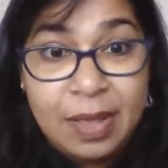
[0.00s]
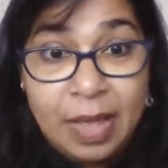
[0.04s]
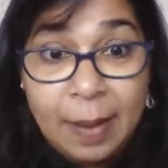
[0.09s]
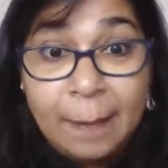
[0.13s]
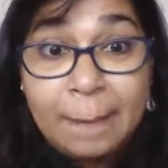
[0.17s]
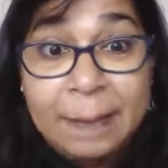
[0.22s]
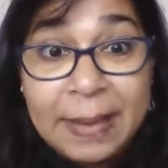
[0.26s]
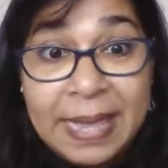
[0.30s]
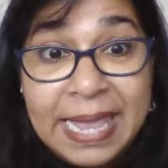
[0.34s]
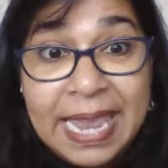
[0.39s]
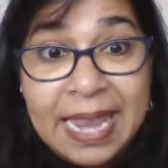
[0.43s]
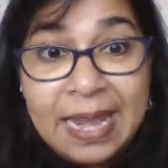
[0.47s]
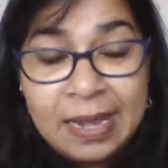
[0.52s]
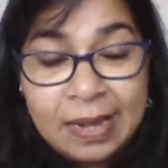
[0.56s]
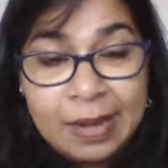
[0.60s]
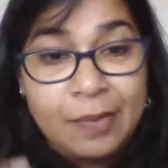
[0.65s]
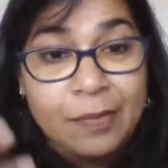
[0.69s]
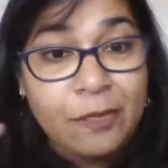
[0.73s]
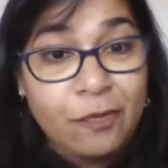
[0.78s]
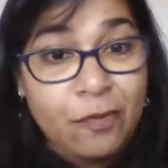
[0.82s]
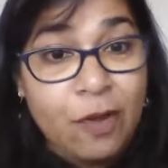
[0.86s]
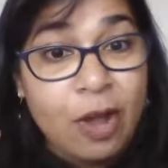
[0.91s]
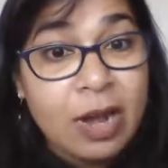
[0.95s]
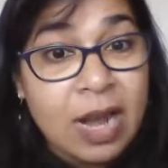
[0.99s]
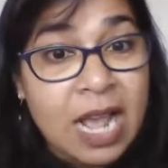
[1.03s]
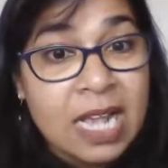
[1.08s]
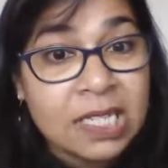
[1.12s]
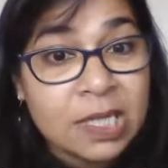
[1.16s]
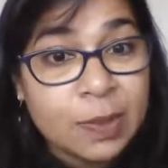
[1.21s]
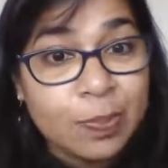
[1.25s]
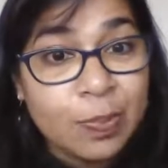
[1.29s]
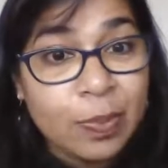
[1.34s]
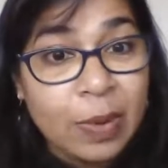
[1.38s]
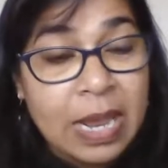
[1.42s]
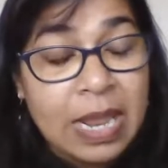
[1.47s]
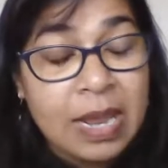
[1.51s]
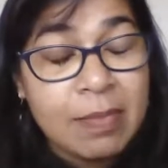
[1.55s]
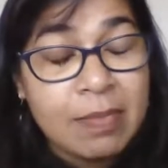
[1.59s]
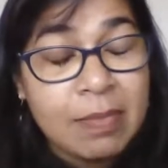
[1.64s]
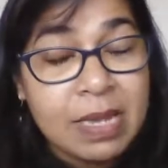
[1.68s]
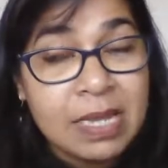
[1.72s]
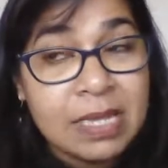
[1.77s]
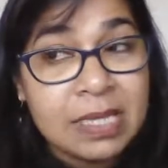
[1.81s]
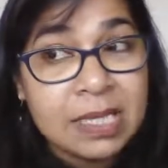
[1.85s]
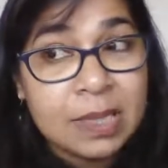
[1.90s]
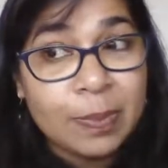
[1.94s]
Pain. For us, pain
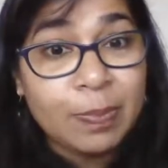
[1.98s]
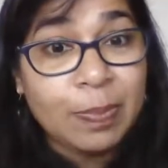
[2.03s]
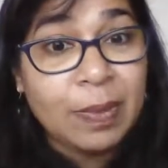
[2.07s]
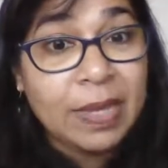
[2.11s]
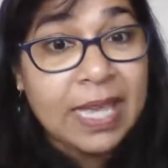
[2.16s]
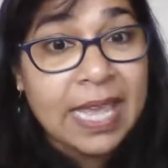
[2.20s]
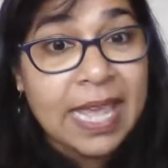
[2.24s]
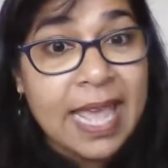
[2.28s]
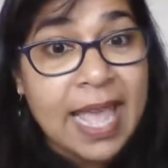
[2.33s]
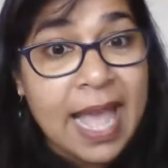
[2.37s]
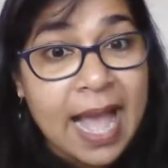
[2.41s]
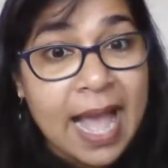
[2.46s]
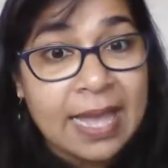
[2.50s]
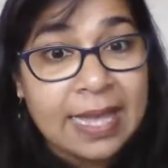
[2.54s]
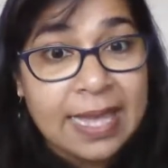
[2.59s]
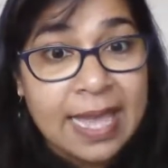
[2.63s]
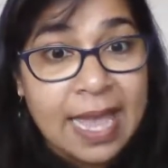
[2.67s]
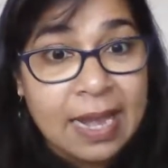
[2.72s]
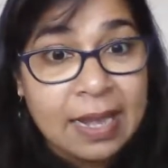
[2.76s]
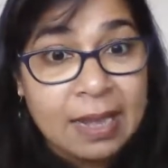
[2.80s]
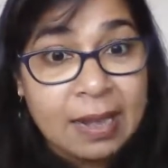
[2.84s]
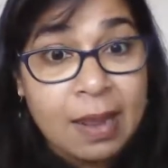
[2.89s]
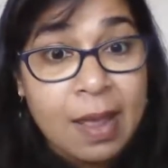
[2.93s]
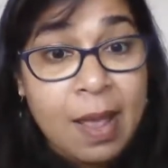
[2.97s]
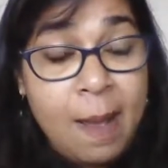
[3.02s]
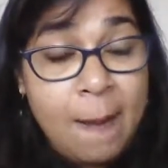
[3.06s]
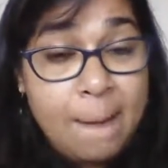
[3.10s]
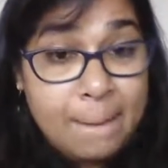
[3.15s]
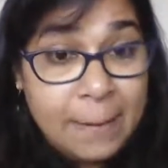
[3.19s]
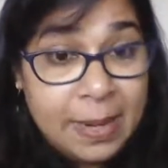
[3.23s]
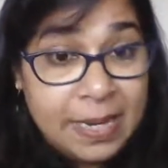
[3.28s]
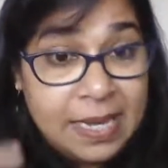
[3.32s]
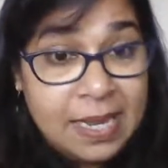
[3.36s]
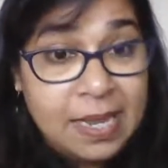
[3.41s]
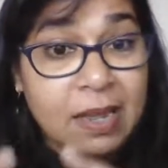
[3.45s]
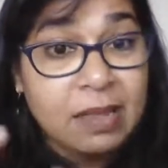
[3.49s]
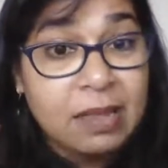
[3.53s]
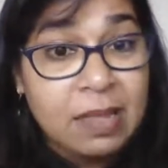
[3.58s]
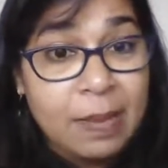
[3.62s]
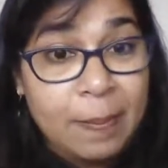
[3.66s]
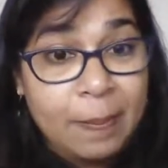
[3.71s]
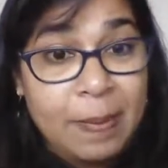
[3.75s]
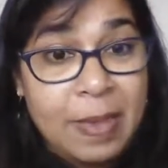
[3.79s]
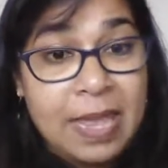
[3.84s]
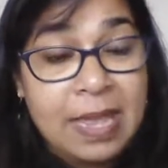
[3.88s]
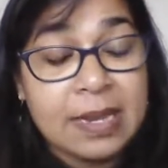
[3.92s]
means PAIN, but here the
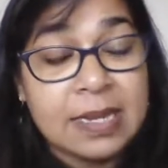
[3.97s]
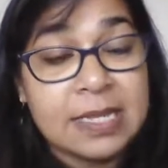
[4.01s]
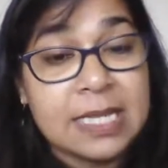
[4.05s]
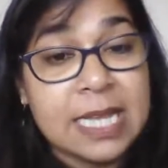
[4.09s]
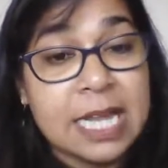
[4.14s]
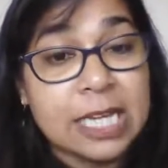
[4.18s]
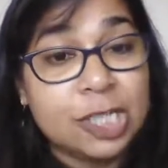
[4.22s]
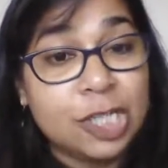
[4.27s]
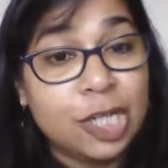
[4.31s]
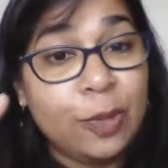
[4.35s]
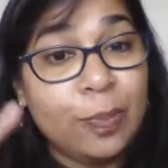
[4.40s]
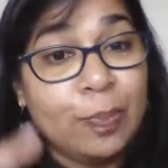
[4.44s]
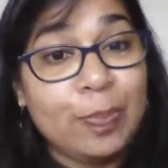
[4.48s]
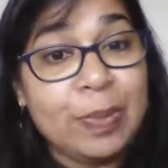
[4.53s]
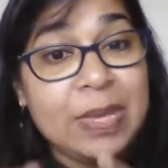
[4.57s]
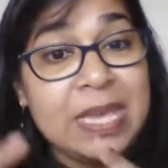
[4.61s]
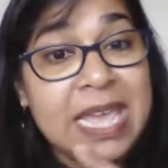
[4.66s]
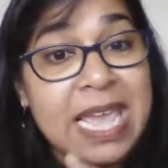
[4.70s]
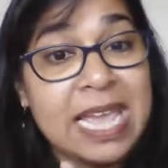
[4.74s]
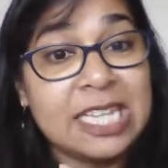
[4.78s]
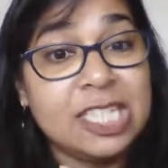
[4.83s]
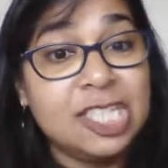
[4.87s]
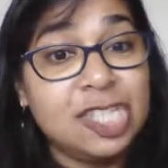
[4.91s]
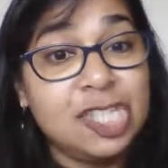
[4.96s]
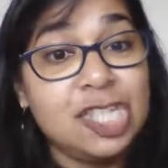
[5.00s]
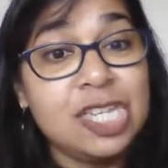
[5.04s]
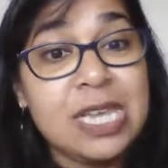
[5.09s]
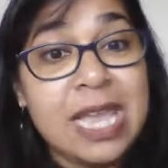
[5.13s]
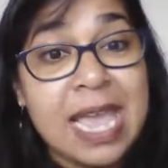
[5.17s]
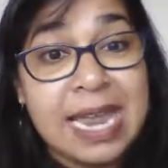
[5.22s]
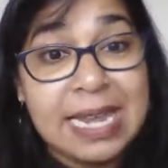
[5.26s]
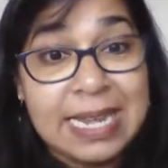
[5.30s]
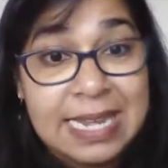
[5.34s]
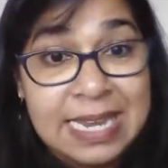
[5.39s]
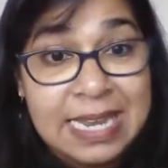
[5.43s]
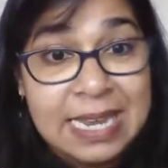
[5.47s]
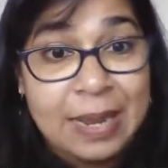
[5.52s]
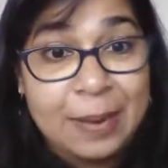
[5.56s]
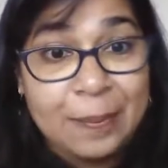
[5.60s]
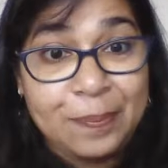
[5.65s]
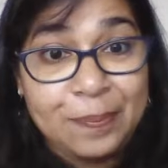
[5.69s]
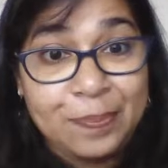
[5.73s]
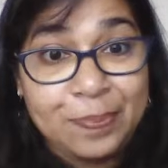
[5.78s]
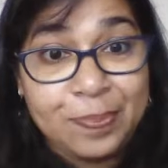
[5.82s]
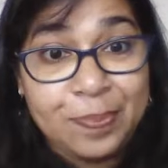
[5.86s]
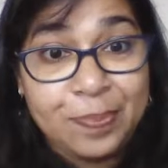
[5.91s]
pain is actually
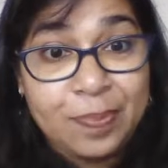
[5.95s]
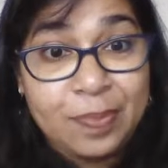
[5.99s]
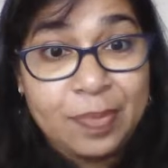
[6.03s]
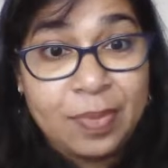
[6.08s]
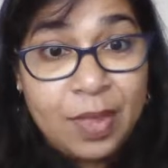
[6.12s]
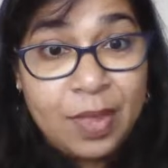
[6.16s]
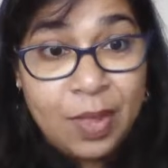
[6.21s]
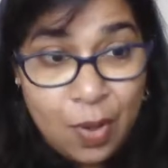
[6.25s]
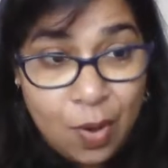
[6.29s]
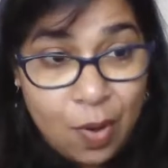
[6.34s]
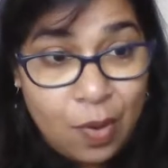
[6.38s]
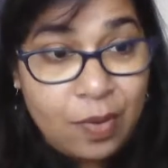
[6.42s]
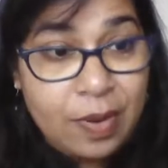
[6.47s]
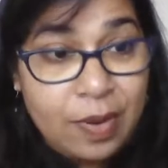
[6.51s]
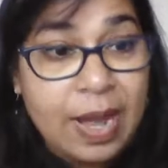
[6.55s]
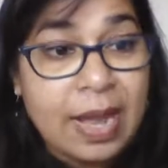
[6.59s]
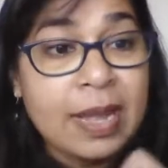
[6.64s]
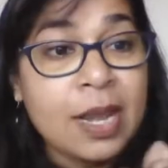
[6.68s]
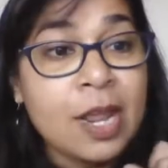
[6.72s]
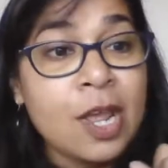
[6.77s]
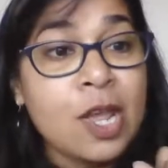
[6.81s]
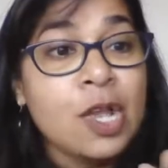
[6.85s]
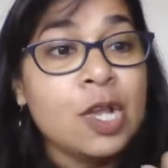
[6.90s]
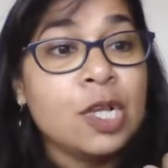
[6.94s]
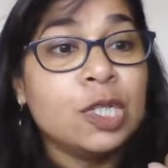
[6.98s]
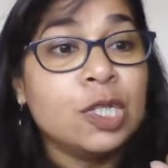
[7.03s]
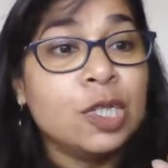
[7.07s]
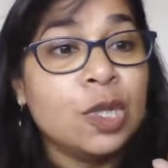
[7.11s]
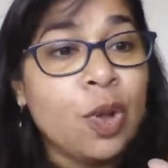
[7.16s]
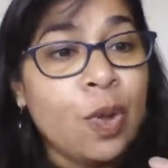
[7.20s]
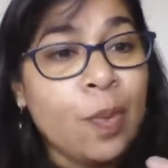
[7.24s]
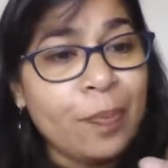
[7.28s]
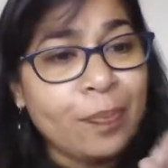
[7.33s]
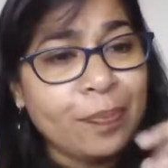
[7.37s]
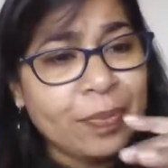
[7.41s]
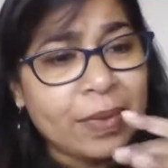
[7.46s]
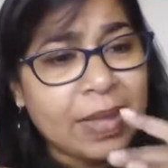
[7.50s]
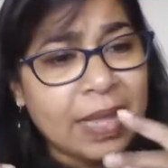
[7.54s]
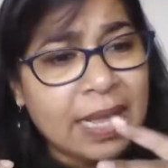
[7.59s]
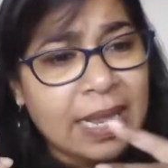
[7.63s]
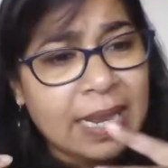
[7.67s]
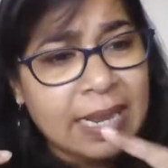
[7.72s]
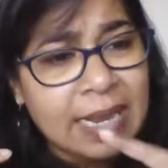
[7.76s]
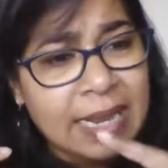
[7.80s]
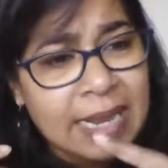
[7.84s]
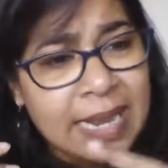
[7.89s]
PAGNE. All right. So
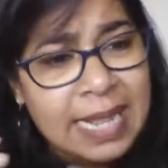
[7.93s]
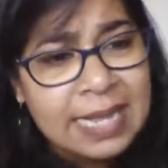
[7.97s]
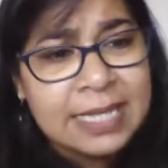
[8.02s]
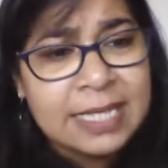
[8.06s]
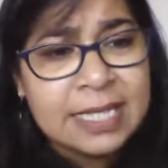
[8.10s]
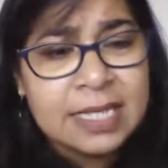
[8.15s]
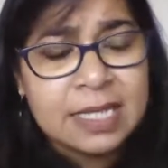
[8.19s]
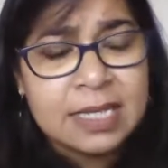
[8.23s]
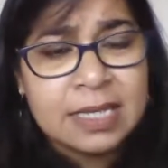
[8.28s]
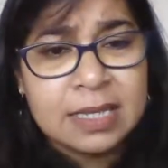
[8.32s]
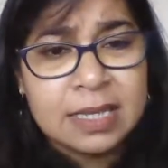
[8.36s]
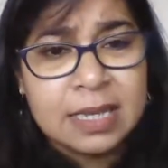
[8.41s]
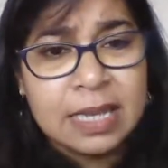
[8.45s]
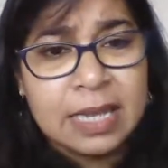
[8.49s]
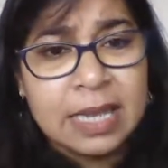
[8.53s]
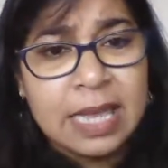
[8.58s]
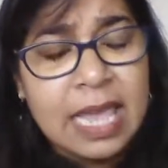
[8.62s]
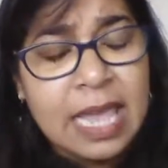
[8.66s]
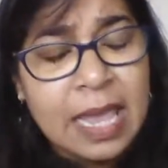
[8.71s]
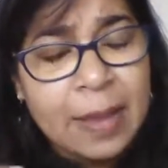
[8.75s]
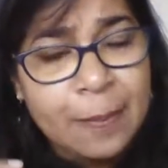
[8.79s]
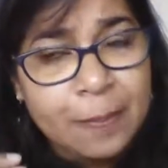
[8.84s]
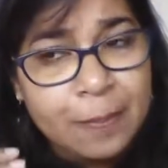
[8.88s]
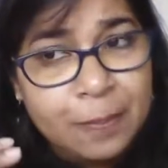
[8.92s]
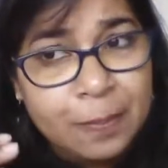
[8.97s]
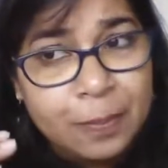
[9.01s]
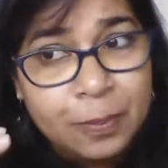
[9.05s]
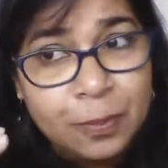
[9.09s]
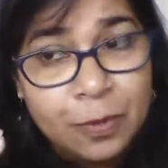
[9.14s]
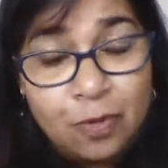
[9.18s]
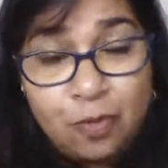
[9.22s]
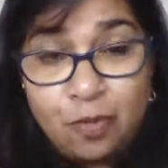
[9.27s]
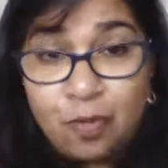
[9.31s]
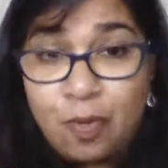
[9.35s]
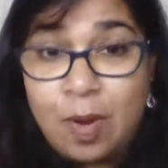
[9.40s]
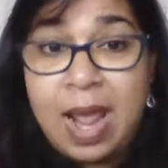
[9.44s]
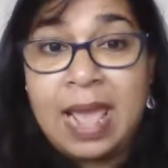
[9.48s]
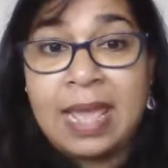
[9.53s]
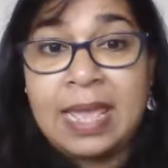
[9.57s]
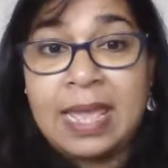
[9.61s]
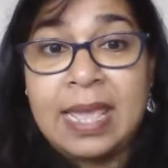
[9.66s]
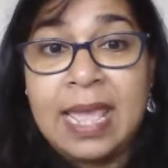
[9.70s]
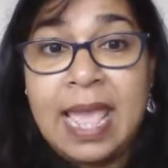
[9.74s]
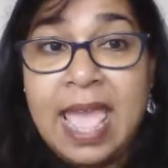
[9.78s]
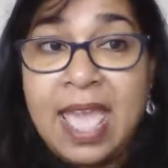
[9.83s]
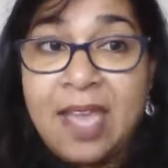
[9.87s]
let's keep
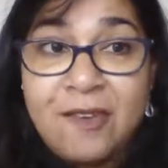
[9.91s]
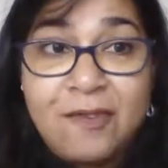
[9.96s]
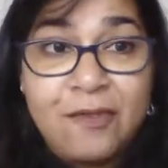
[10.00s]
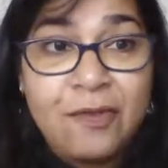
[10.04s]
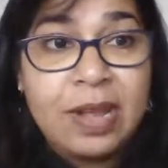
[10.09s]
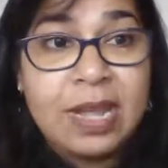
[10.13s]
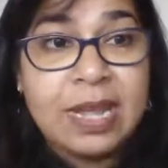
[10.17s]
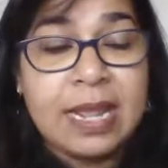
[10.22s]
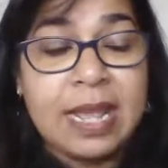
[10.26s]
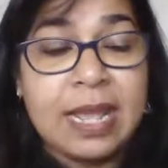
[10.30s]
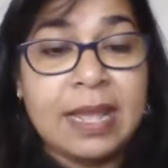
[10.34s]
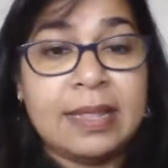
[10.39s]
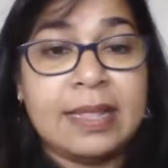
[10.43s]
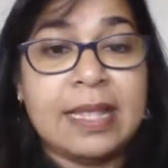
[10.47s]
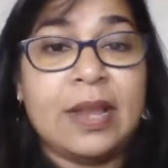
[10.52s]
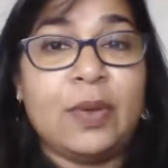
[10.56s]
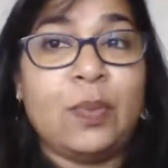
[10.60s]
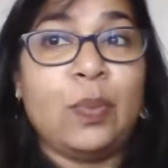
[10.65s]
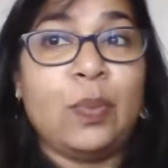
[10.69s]
trying every day that